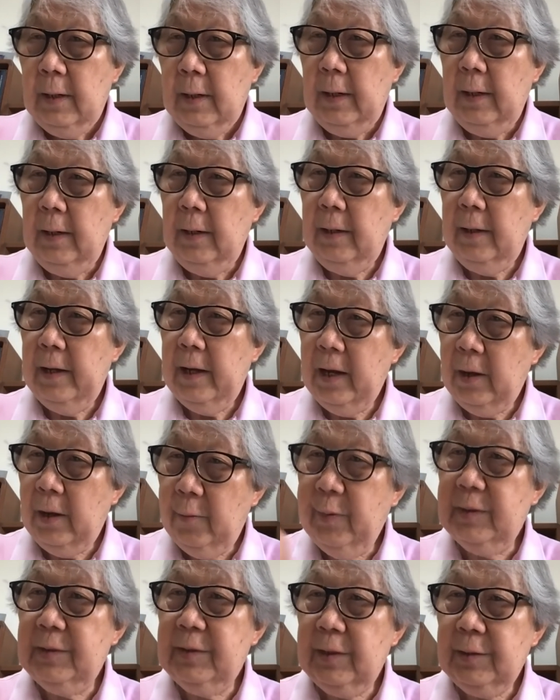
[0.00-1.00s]
in the
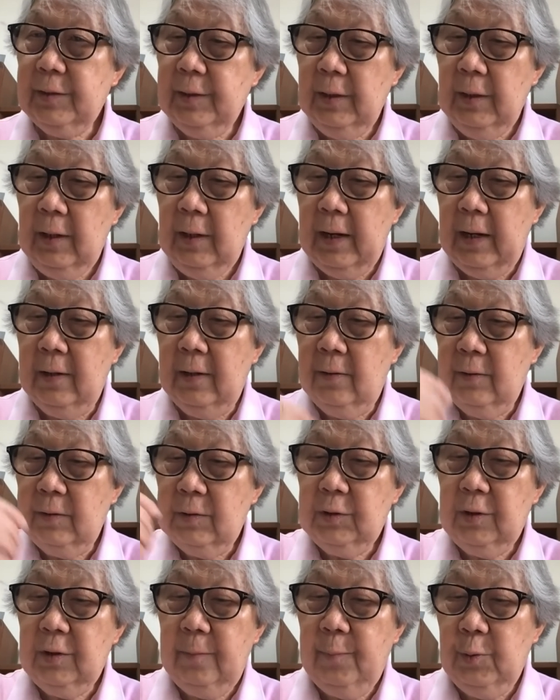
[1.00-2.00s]
acquisition and
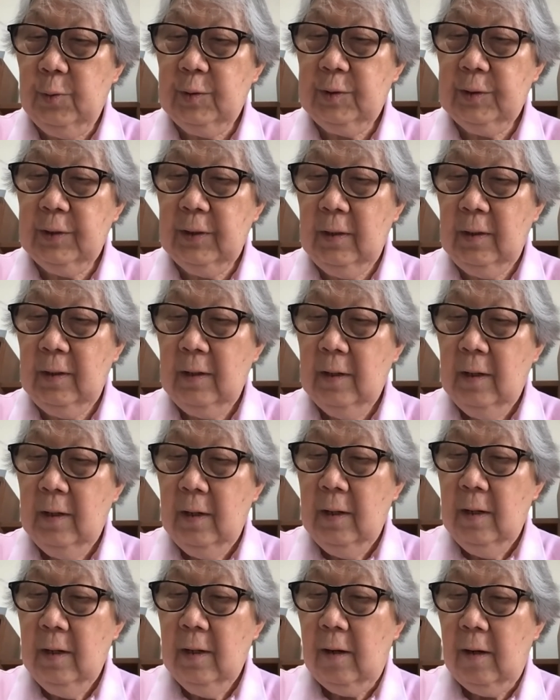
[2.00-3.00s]
distribution
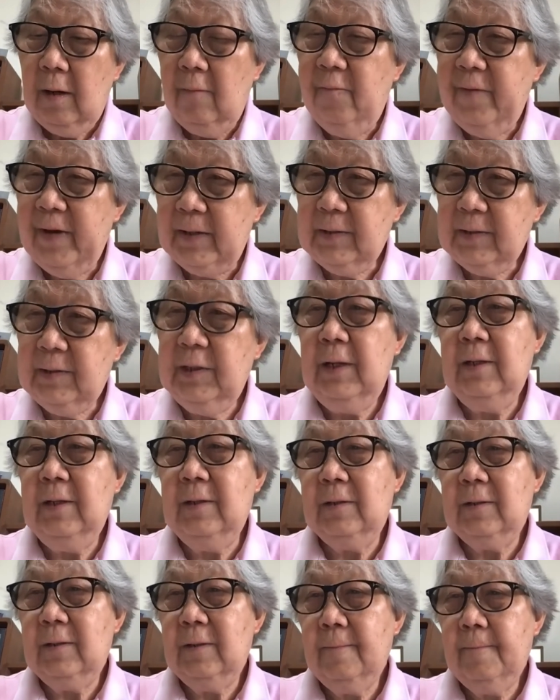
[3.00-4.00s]
of
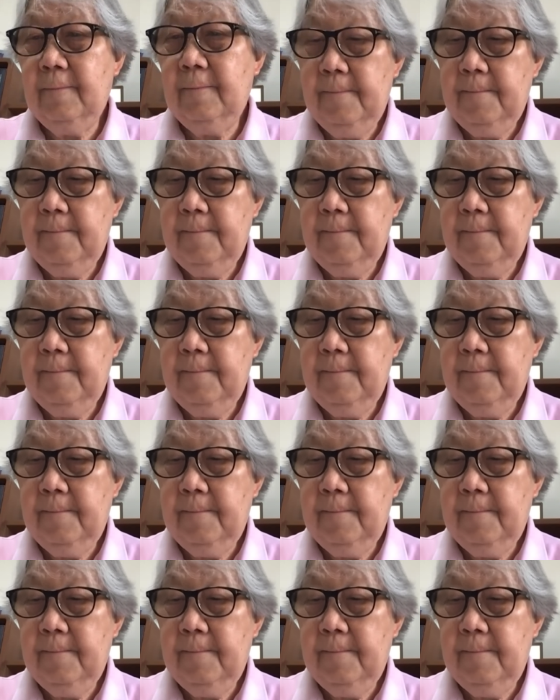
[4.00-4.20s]
vaccines.